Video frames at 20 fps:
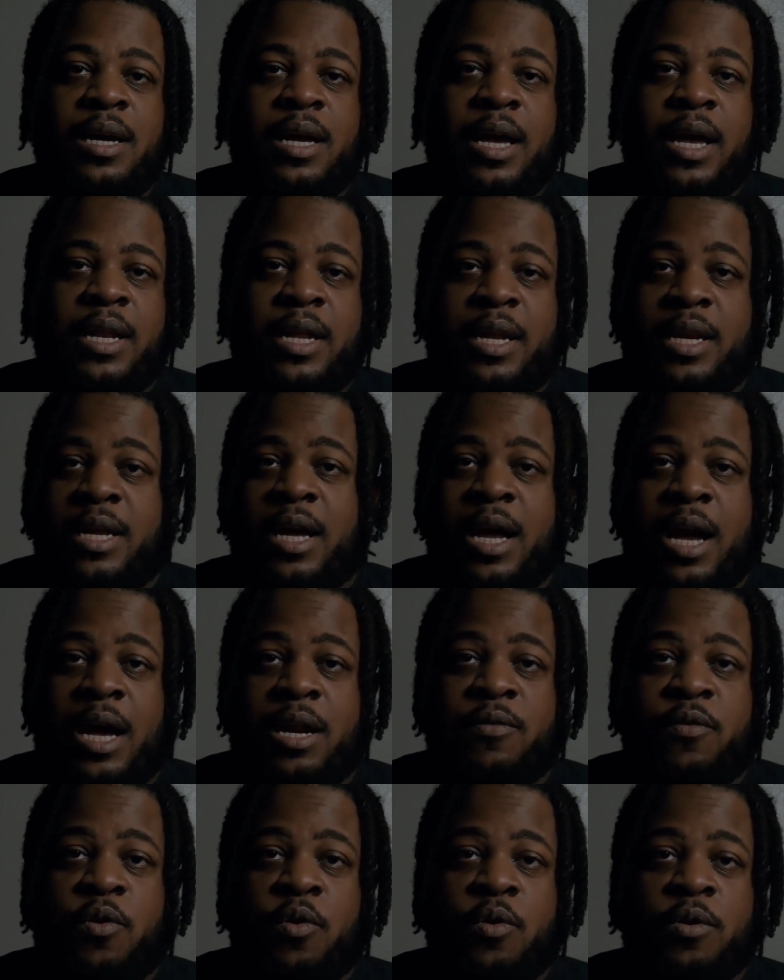in any
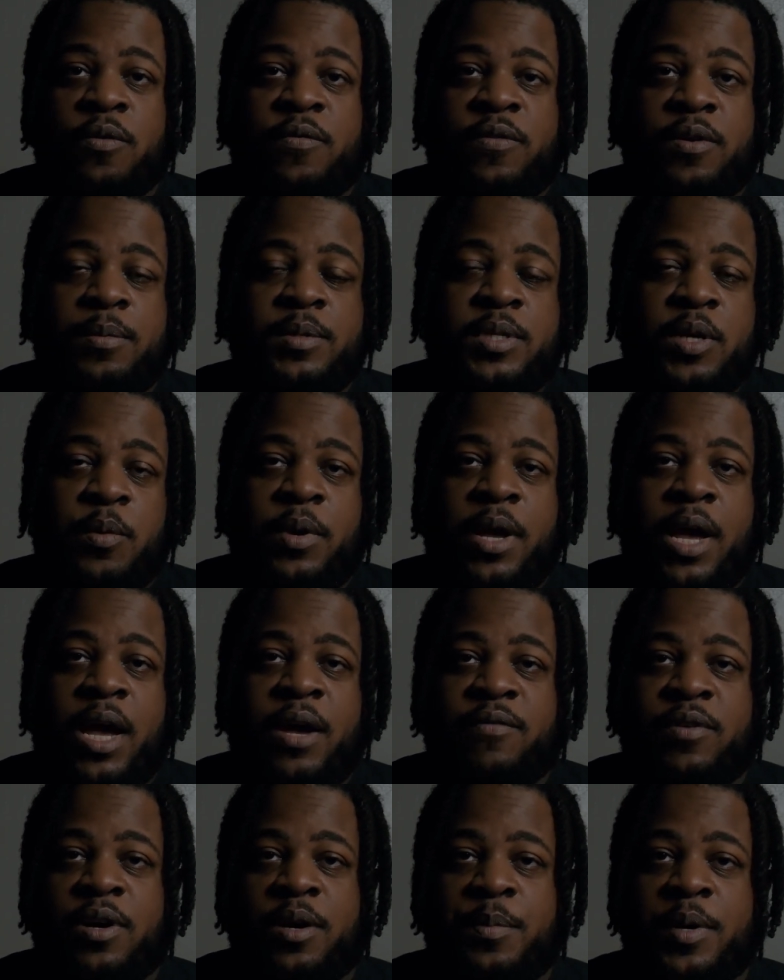kind of horror films that we
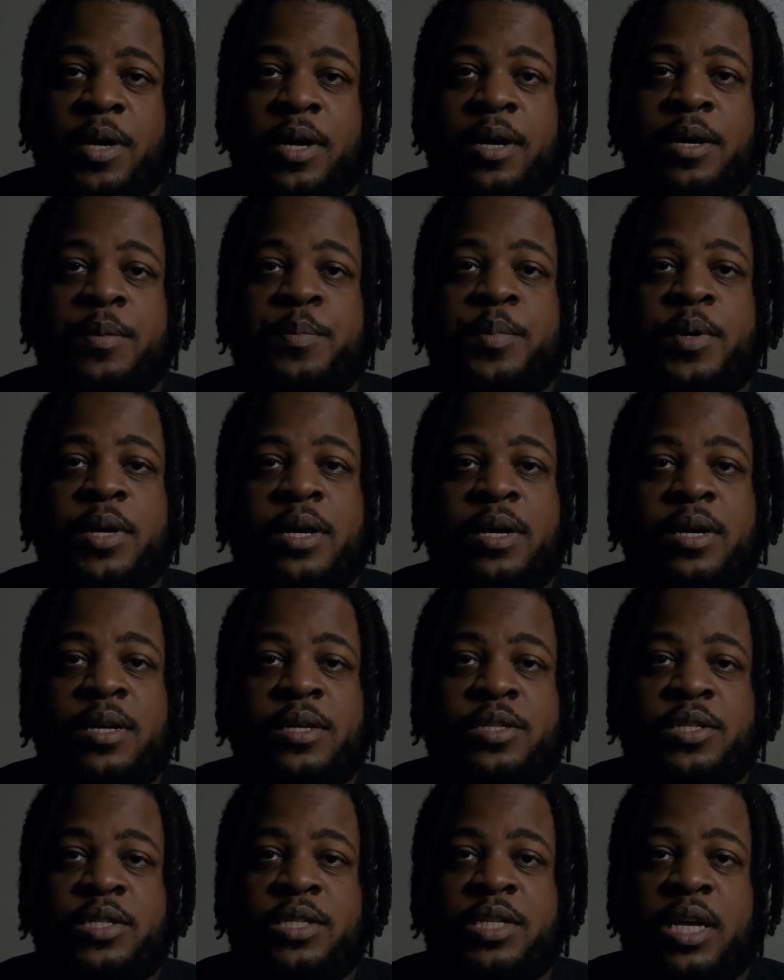have coming up,
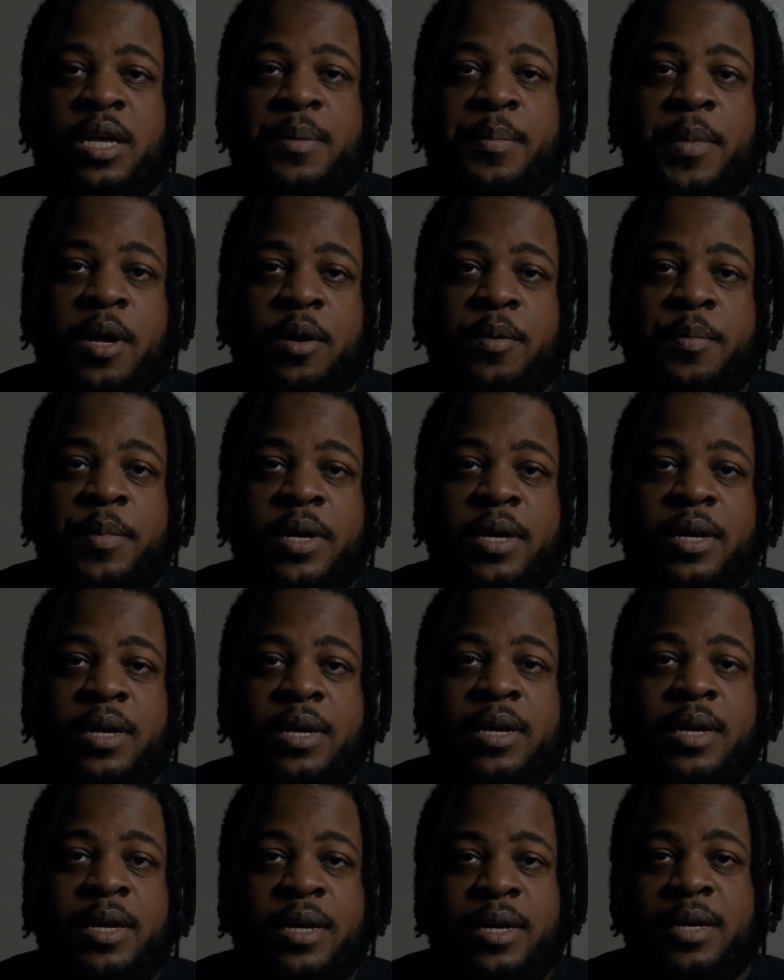just email
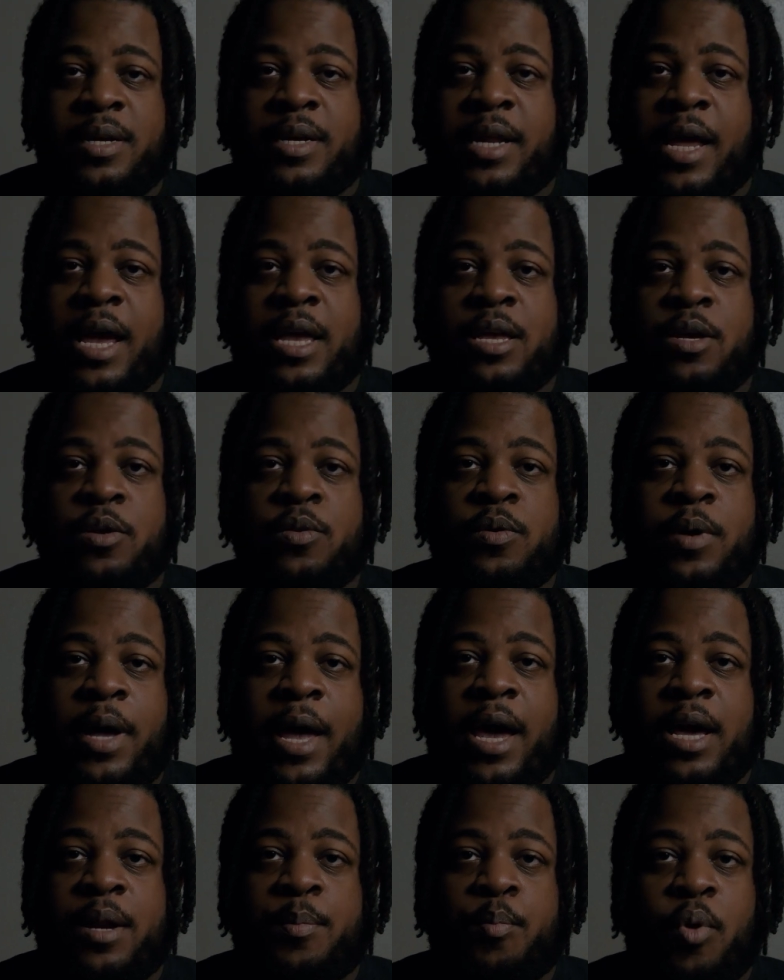me, Daniel
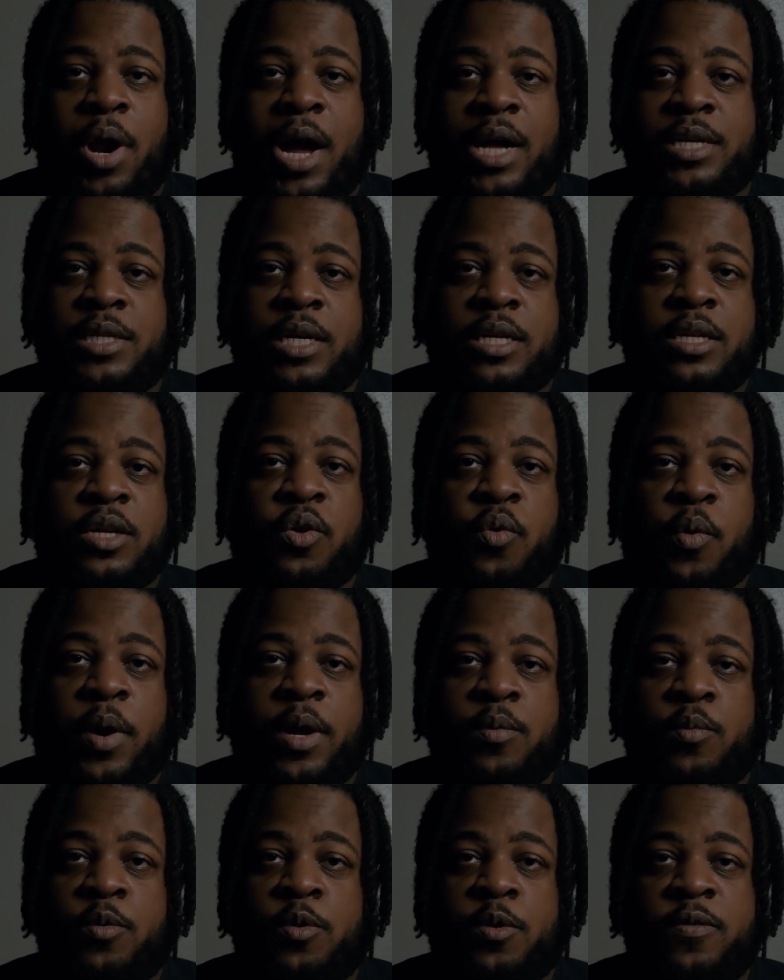at
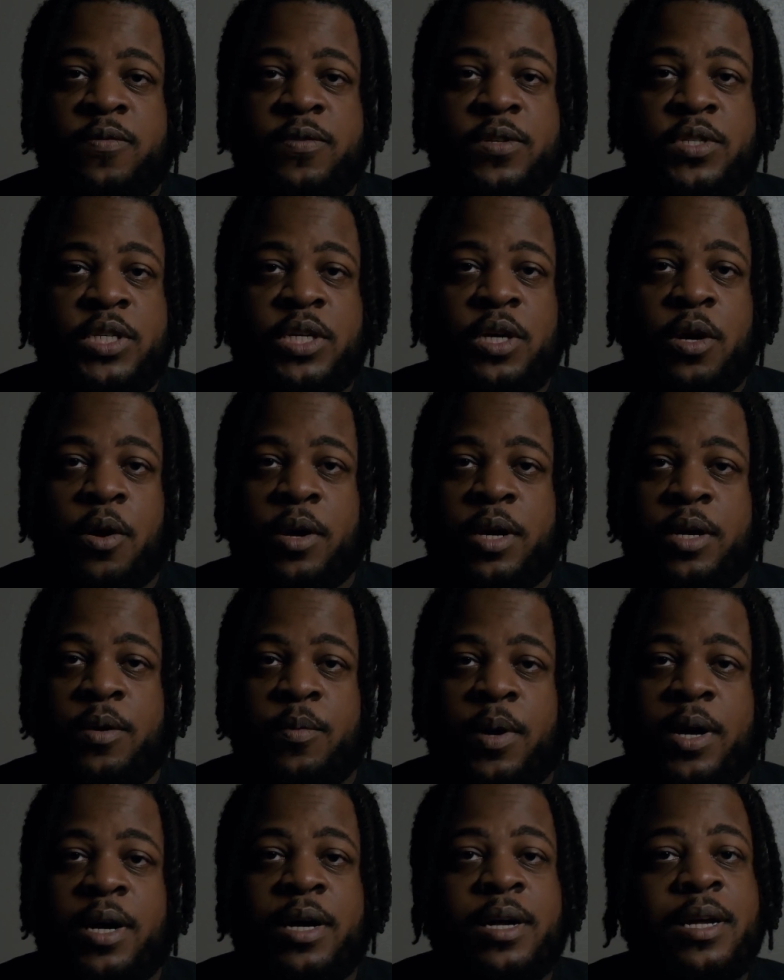
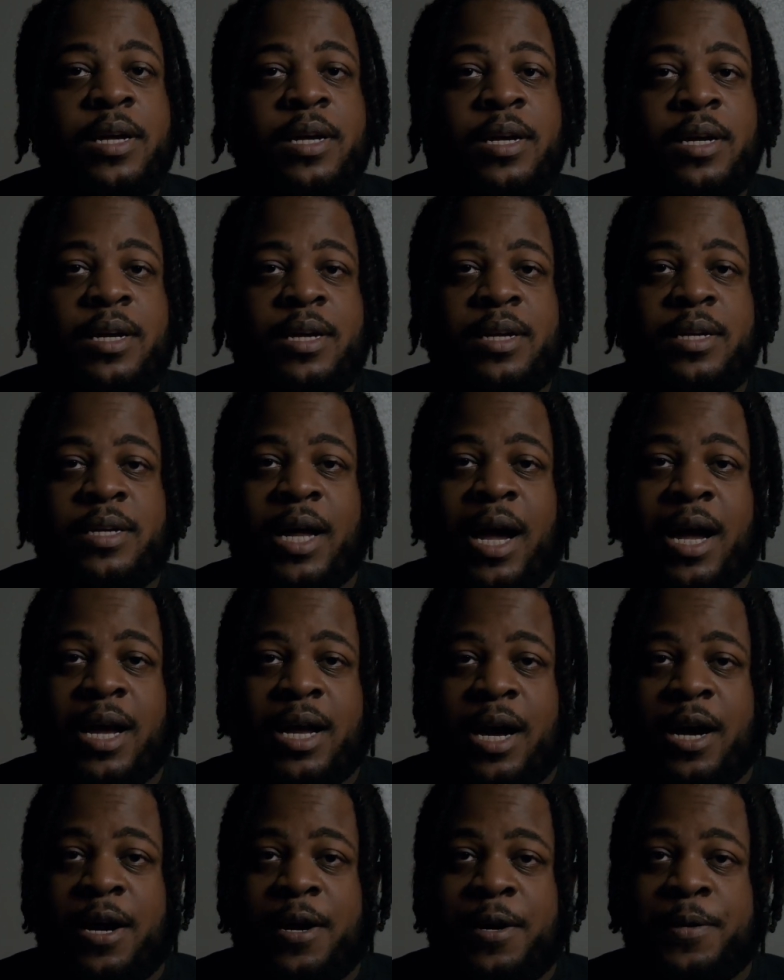
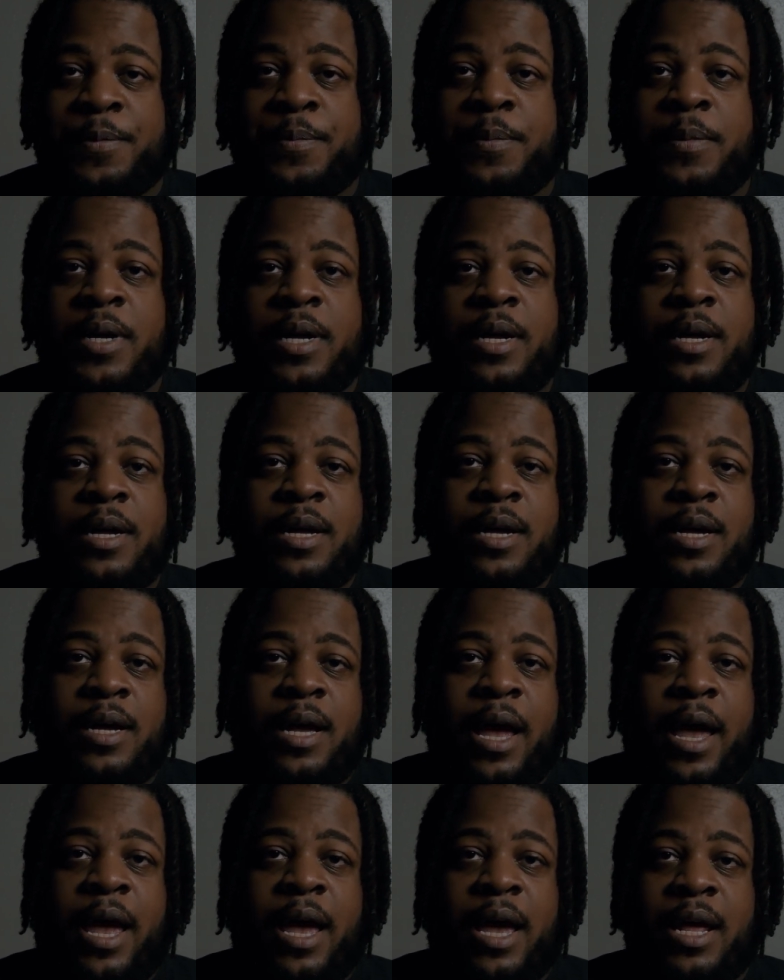projectgraywolf.com,
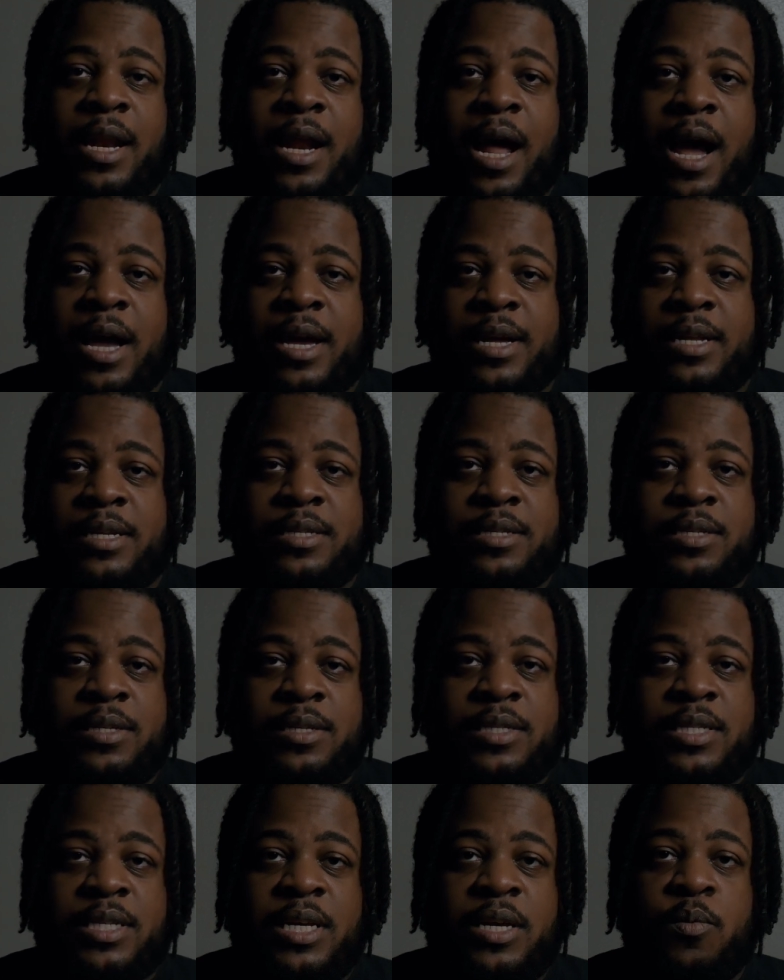and I can
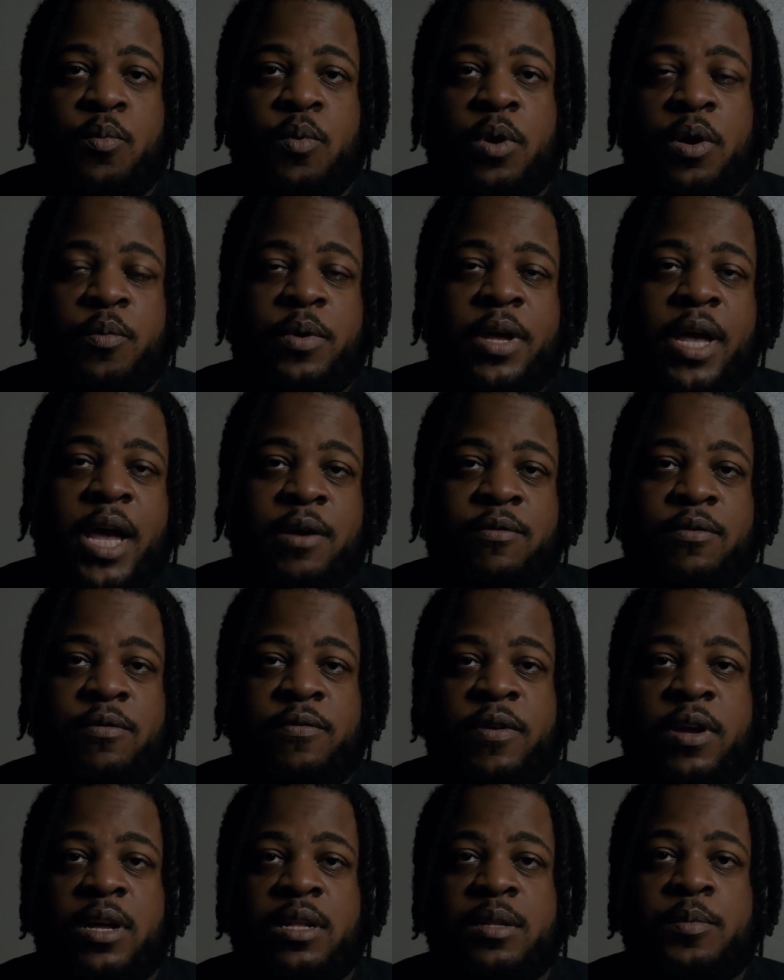see what we have
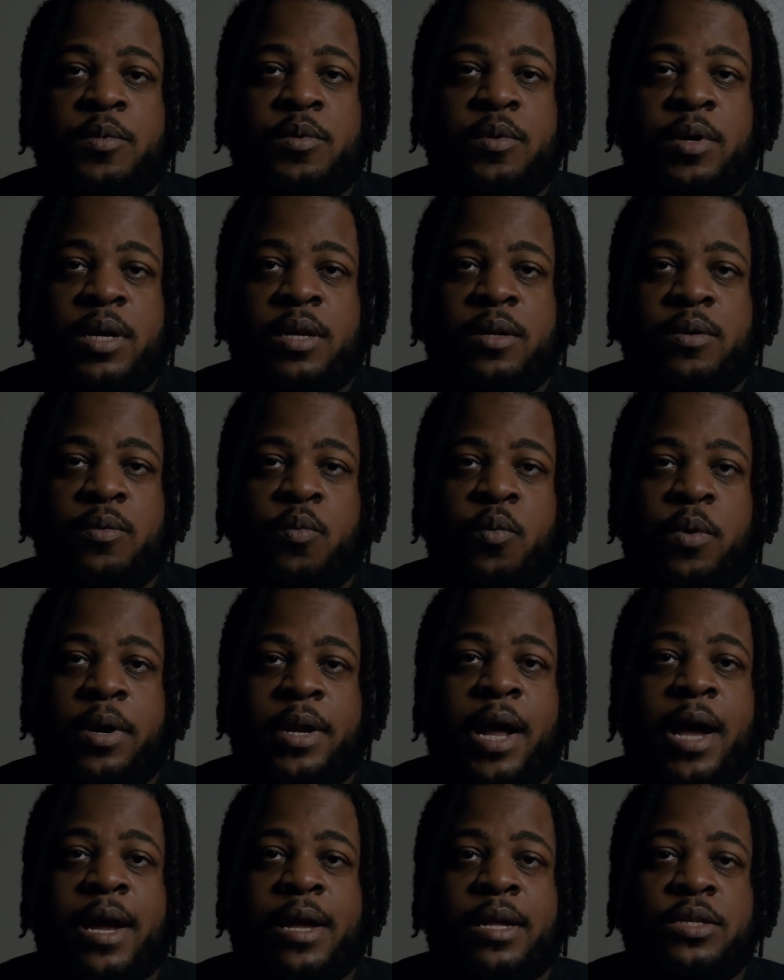available and
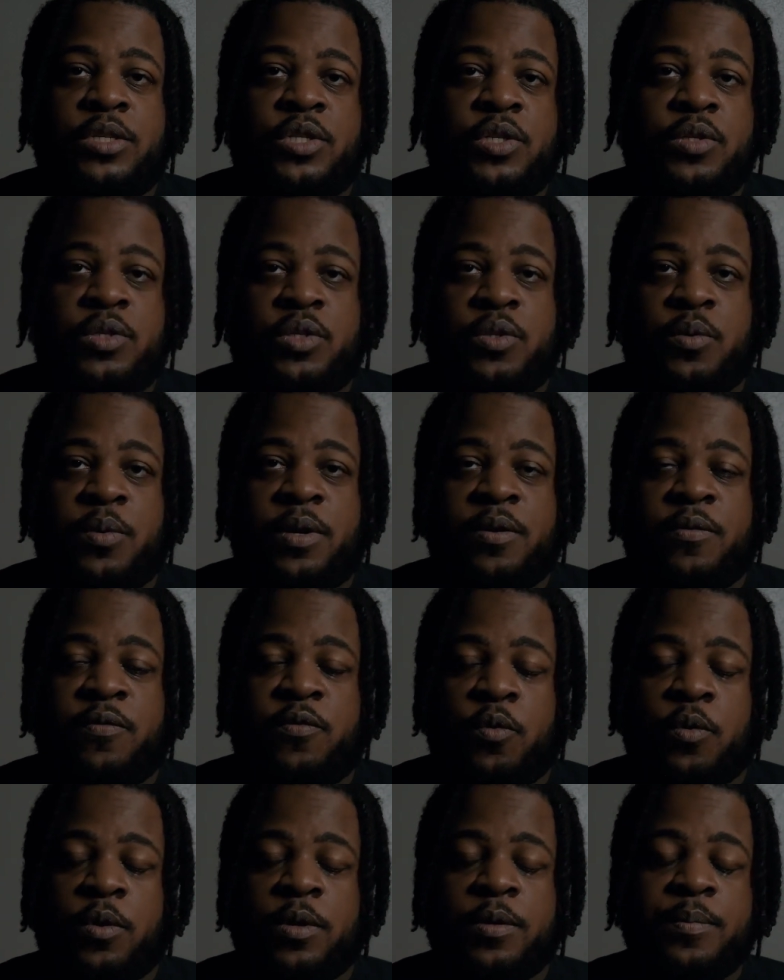what I can shoot you in
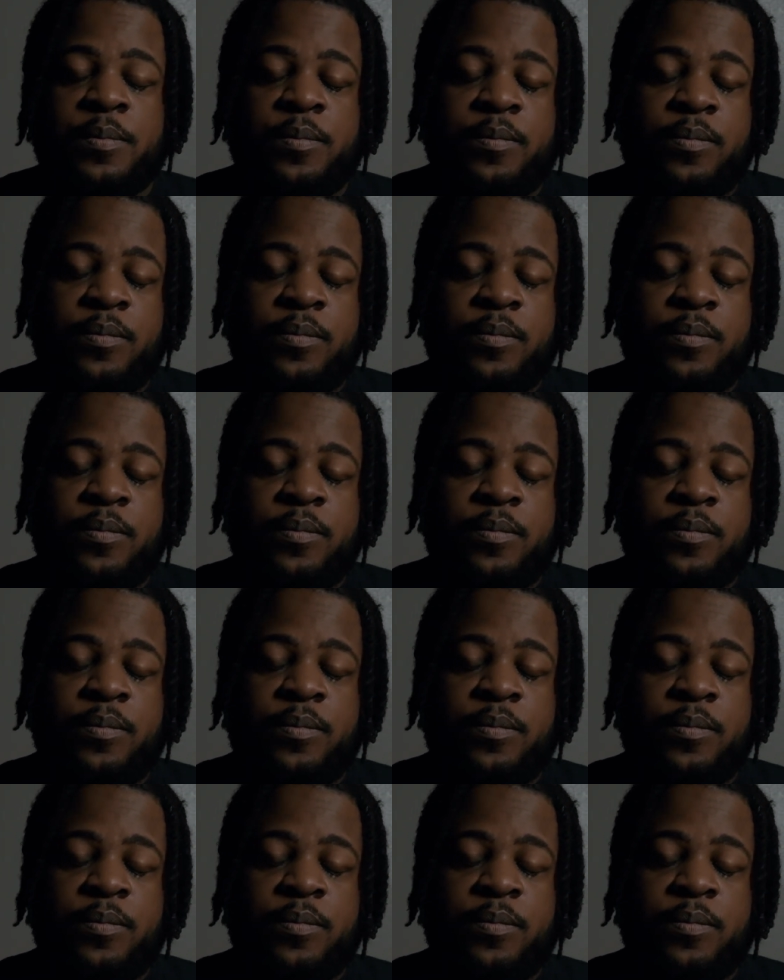for.